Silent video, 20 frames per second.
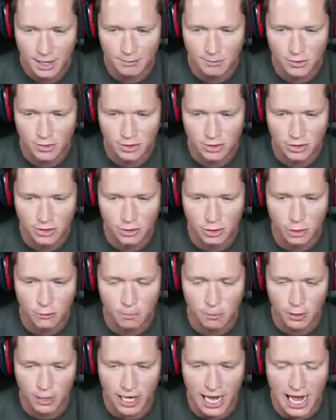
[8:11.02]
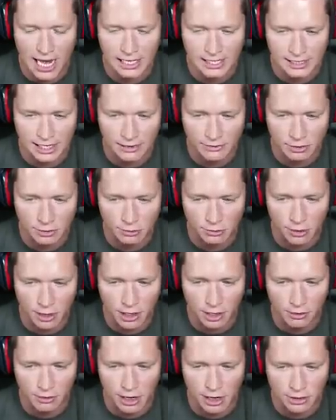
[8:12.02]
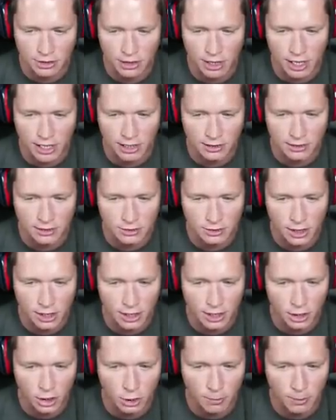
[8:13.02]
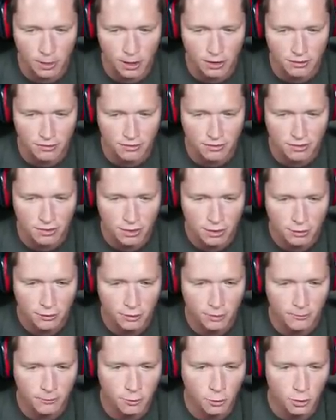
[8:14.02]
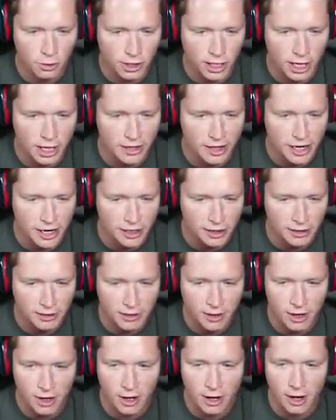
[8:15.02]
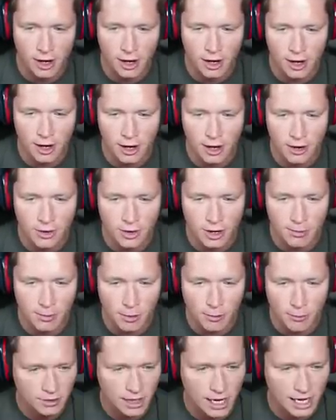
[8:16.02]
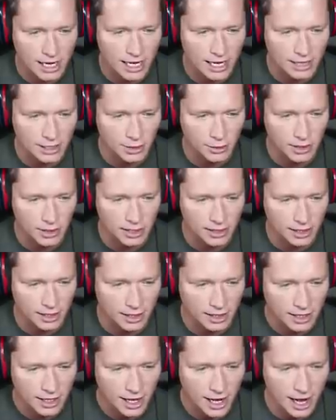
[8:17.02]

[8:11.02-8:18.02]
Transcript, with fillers: I'm super gassed after running around trying to get open from Fournier there. Oh, come on. I can't do anything.